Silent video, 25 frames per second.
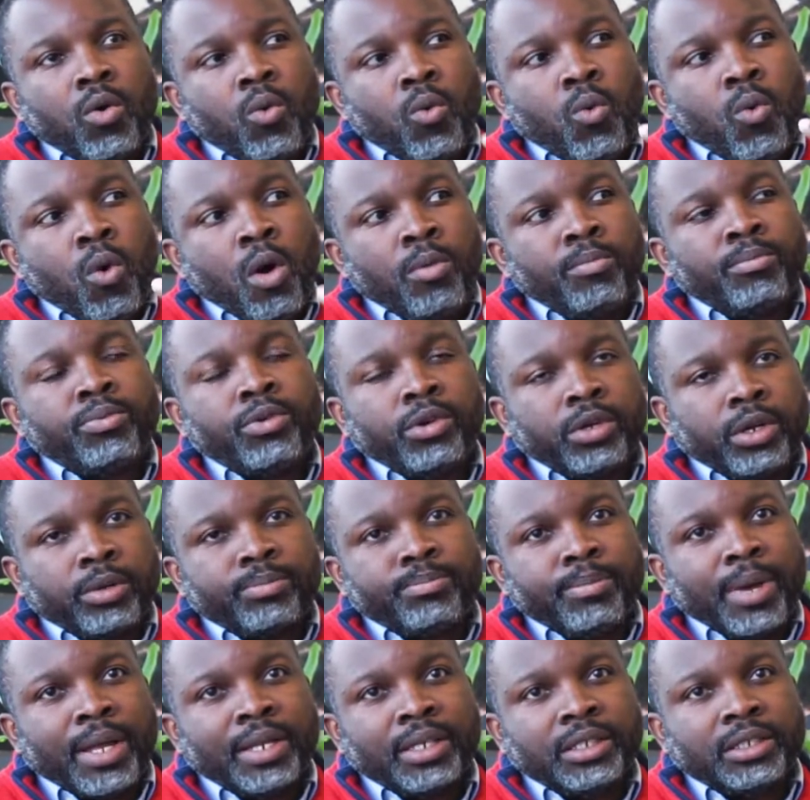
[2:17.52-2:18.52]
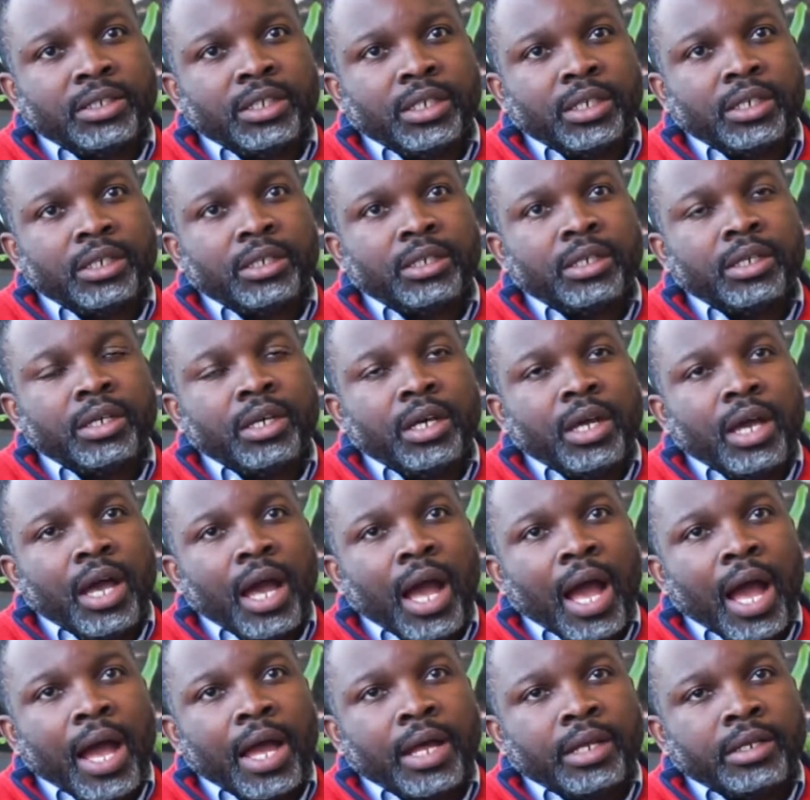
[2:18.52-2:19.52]
one product manager,
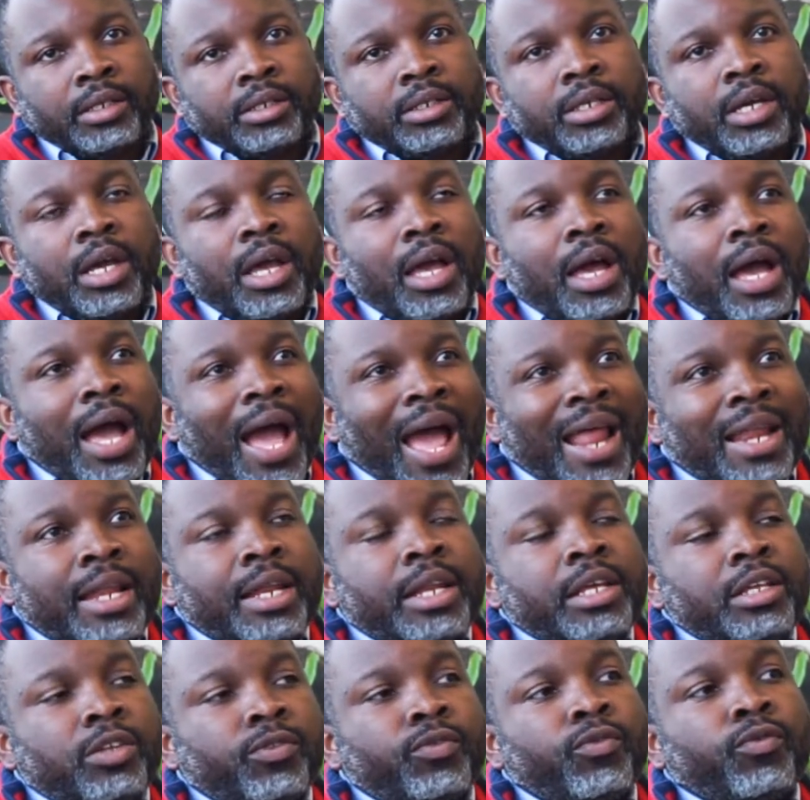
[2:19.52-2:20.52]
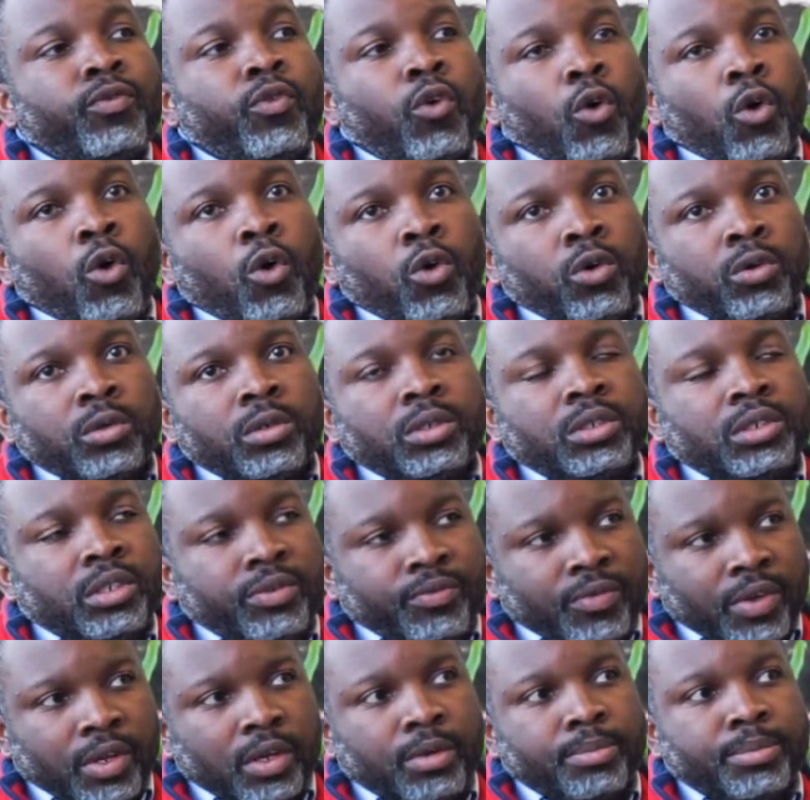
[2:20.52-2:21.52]
and at least 4
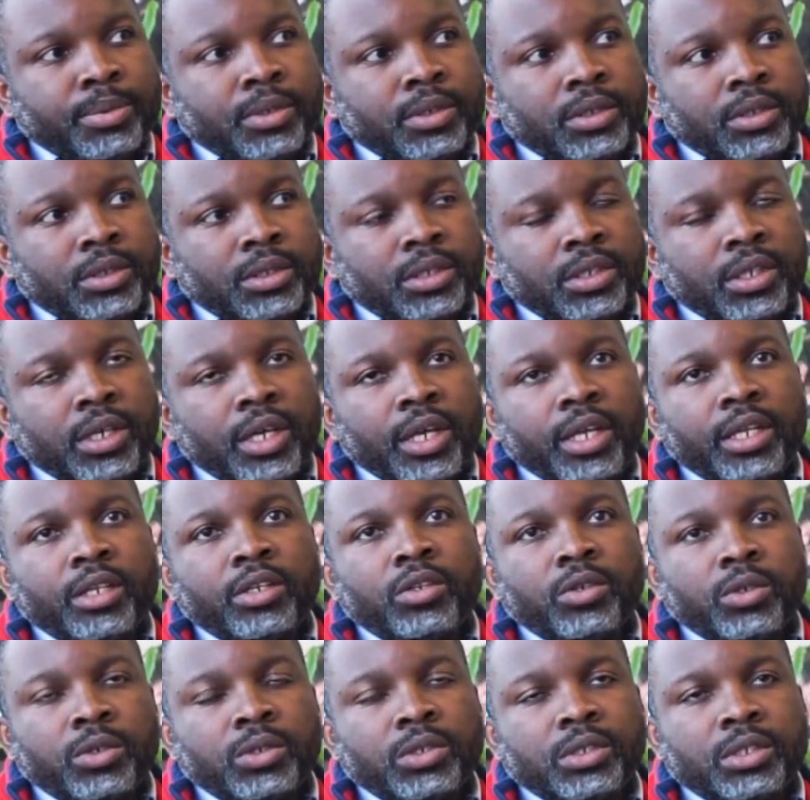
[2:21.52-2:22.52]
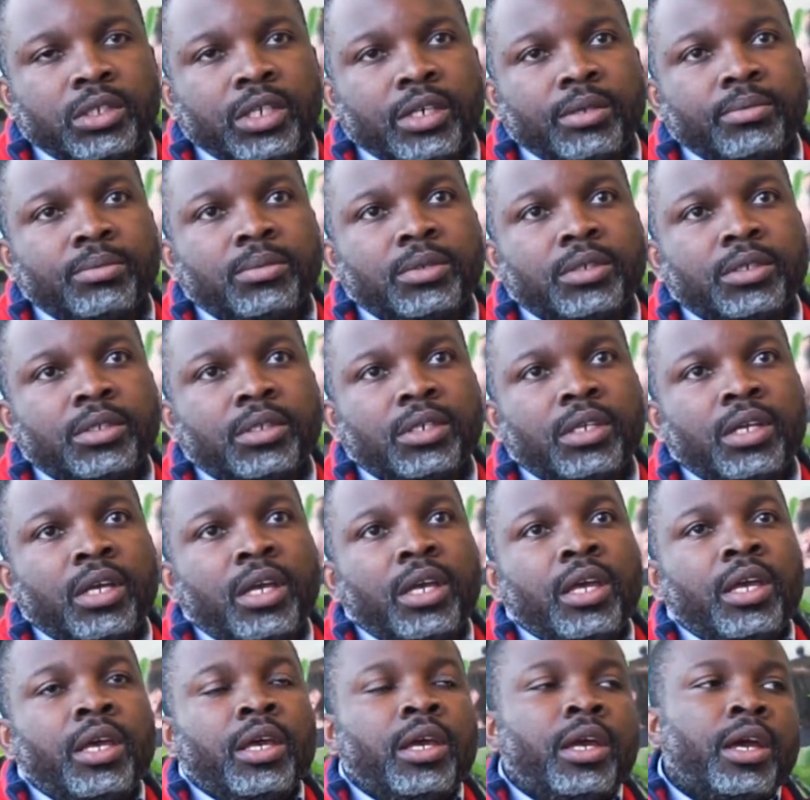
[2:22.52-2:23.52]
developers in those teams.
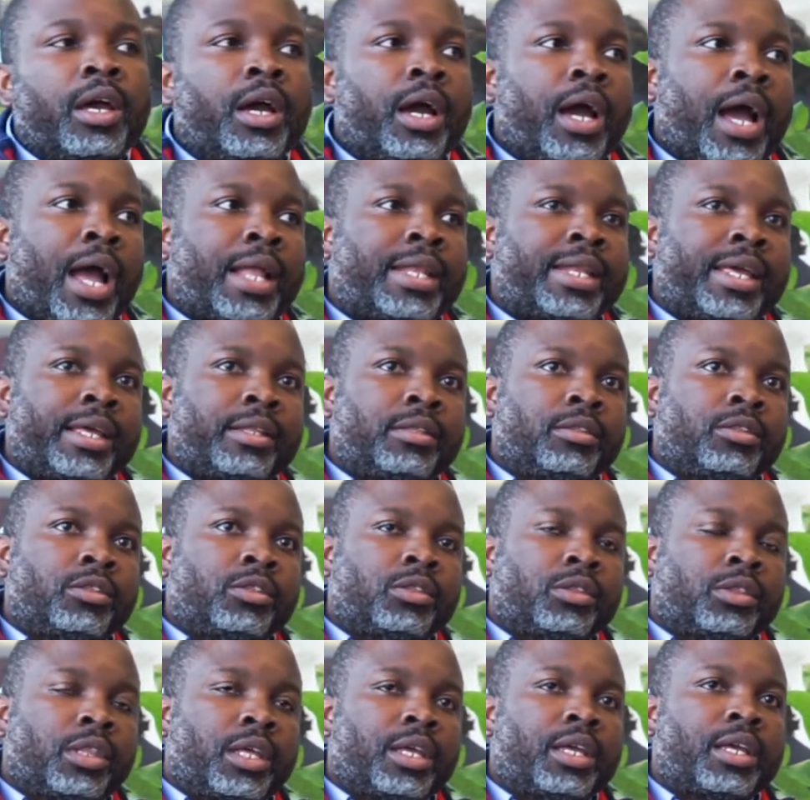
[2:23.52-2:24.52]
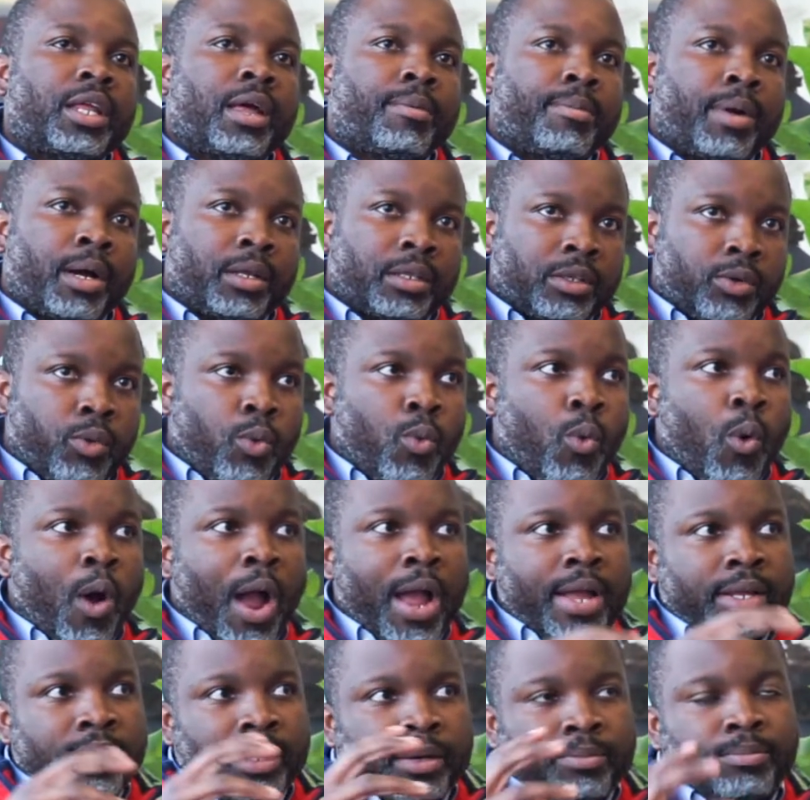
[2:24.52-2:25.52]
And then thinking about the
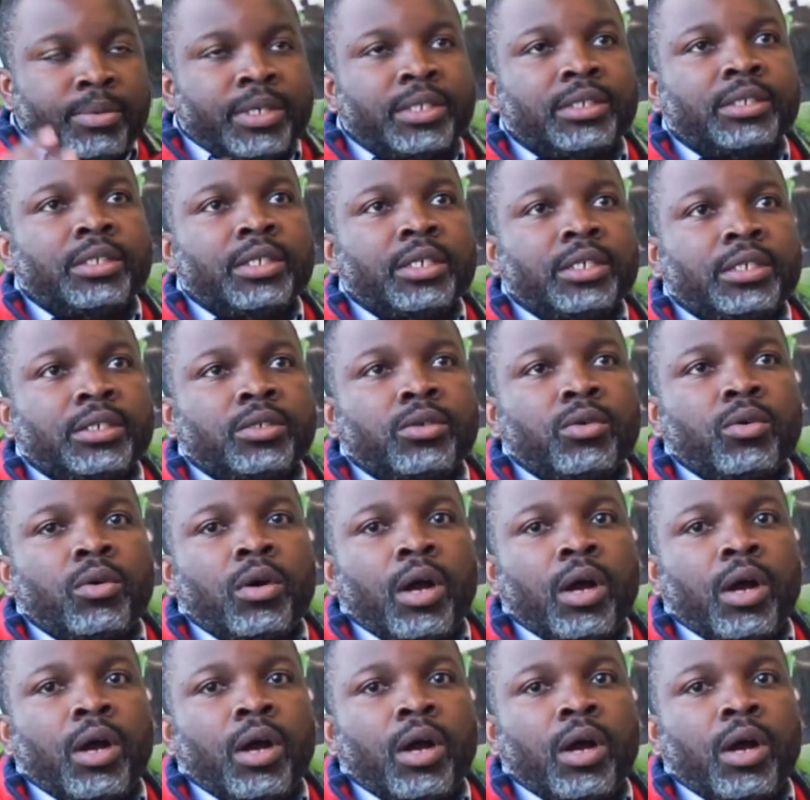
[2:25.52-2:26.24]
wider business,